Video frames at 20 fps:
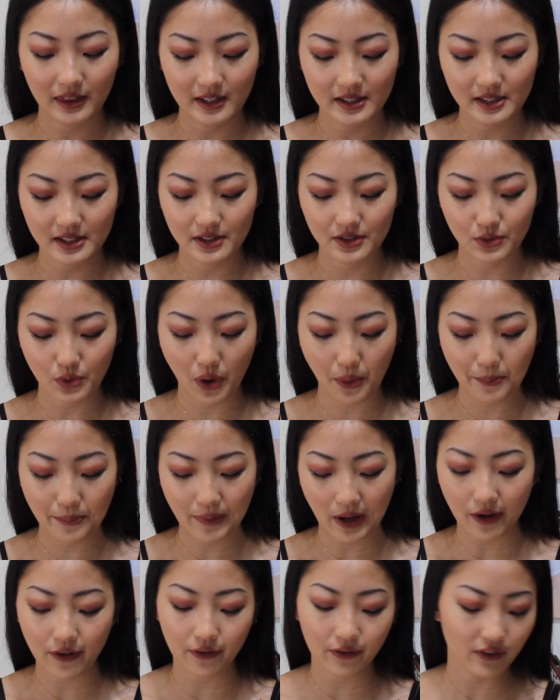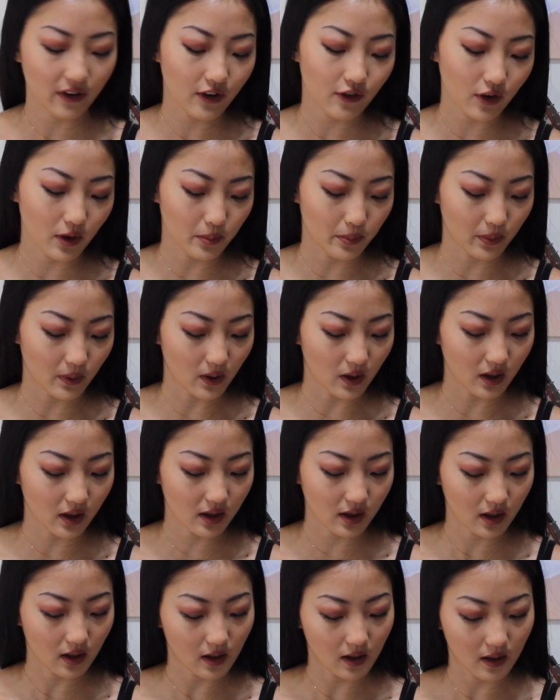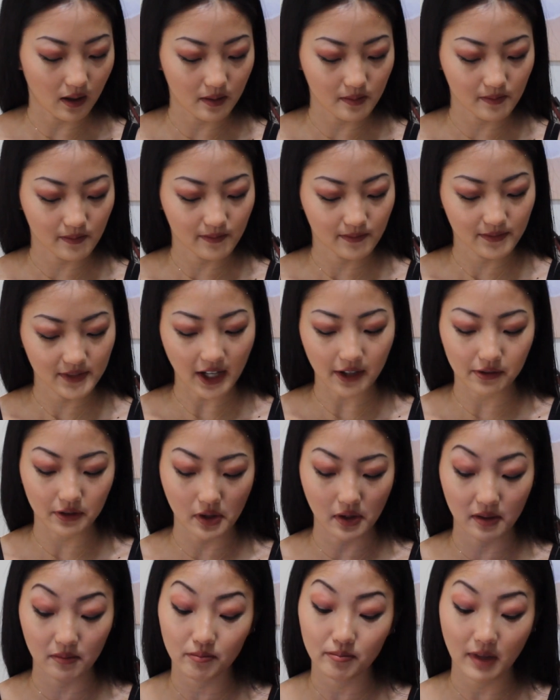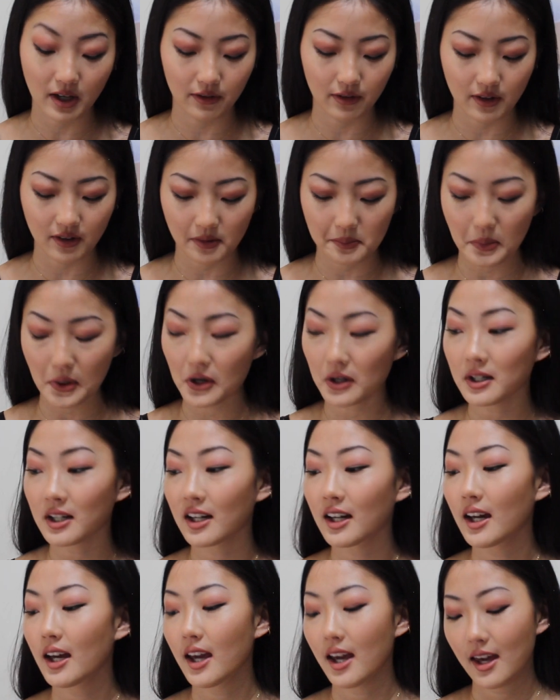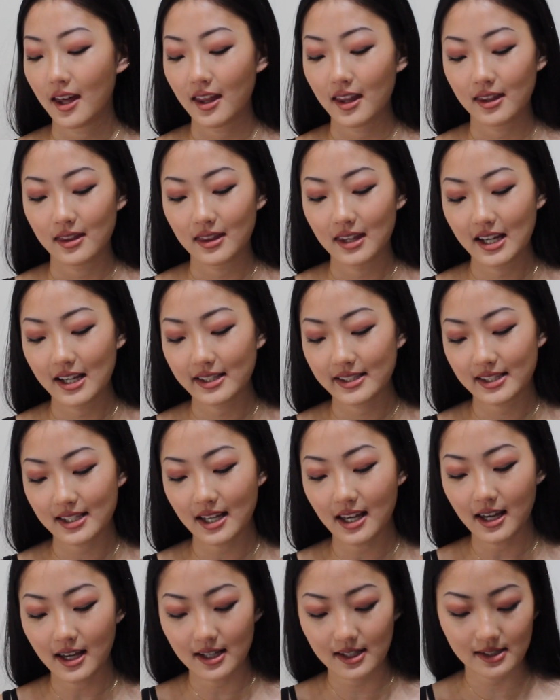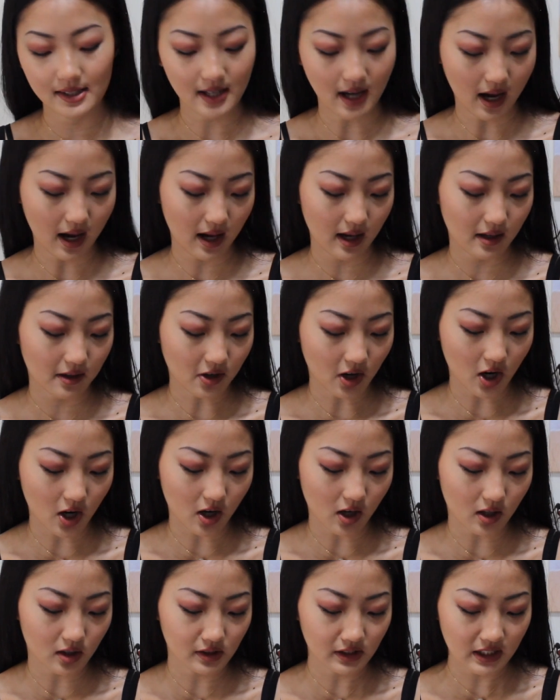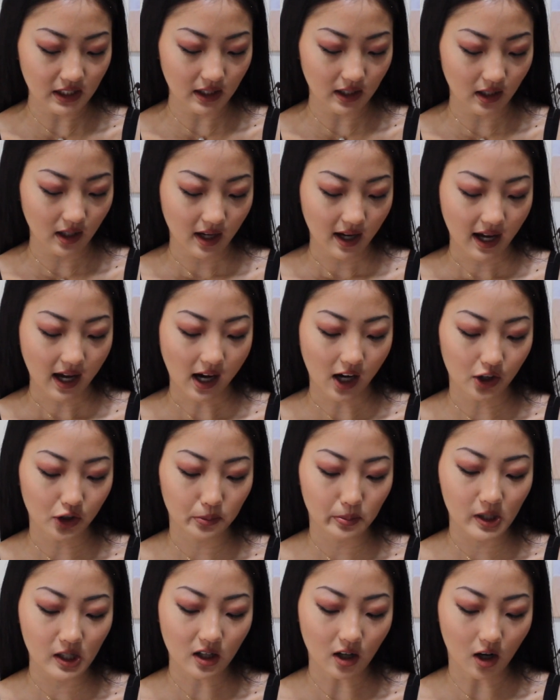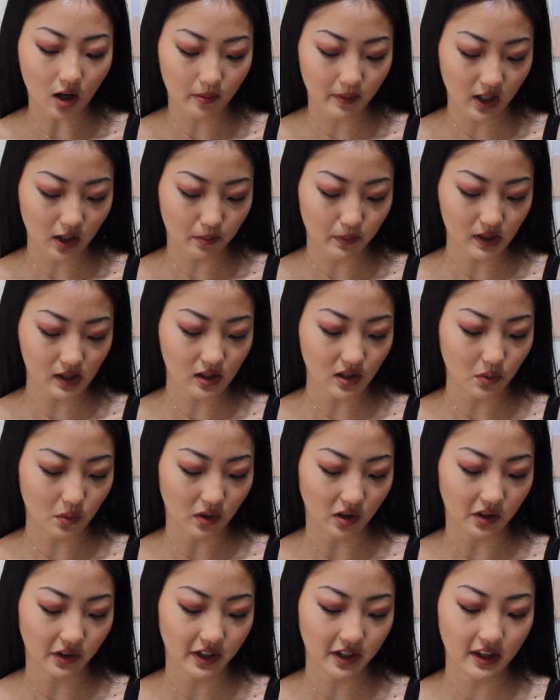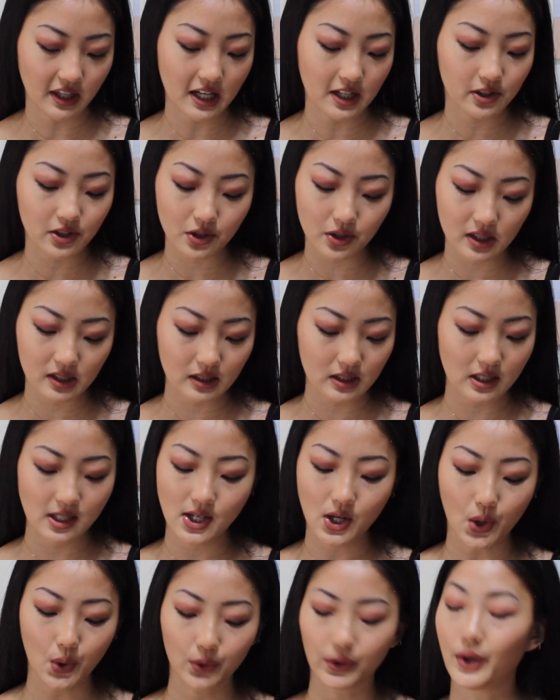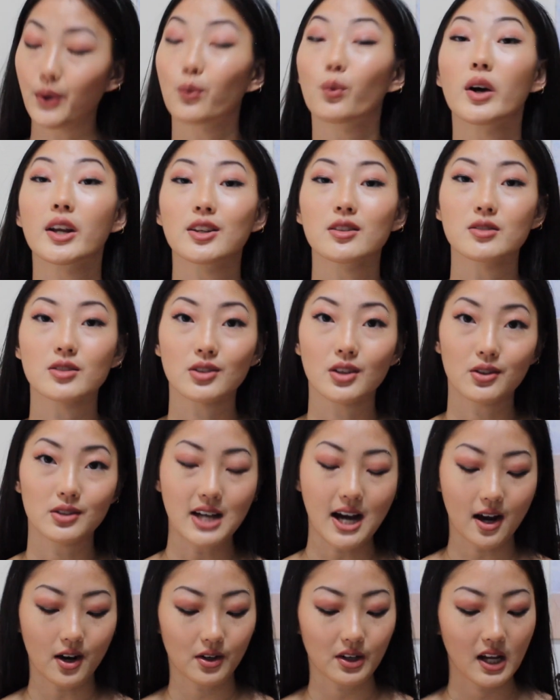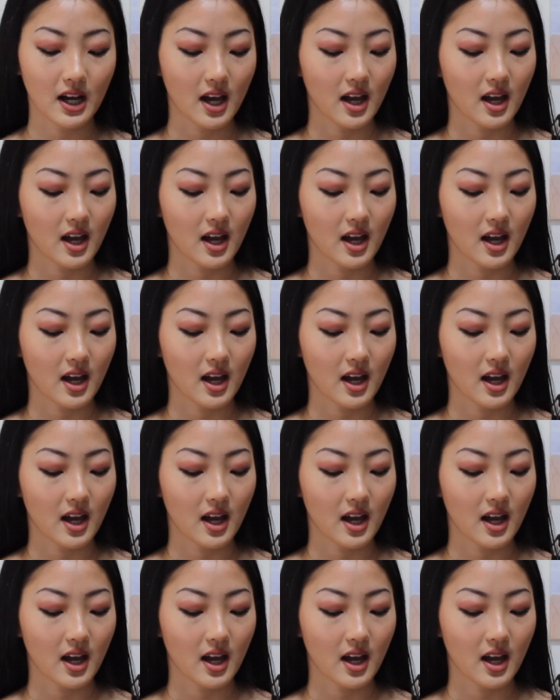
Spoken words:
This is my favorite book. Definitely my favorite book. This is called How to Be Calm in a Busy World. The Things You Can See Only When You Slow Down.